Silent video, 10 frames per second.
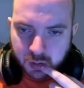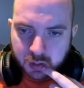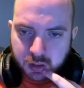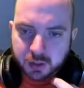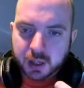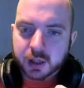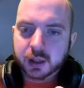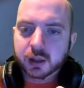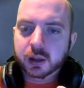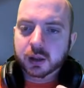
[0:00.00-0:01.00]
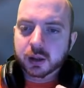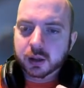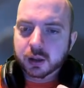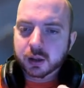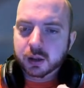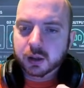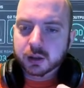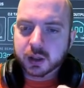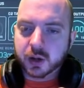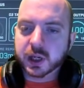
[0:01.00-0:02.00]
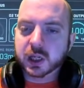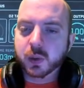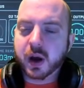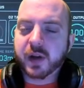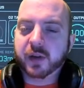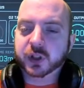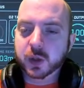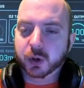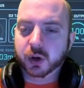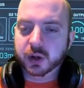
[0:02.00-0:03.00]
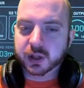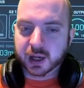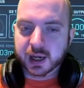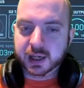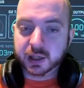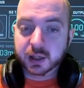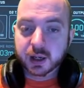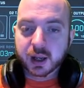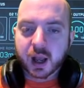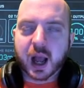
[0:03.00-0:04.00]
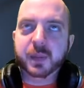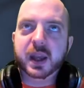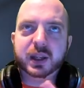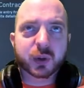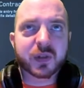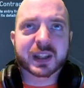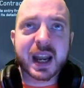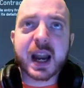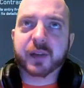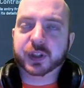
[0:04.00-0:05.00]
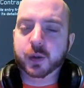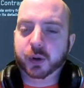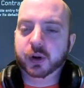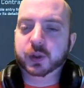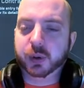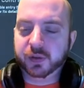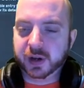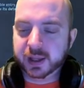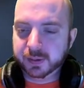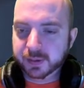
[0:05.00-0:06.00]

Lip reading: Do you think Star Citizen will ever have super crews like Elite does? It sort of did have super crews briefly.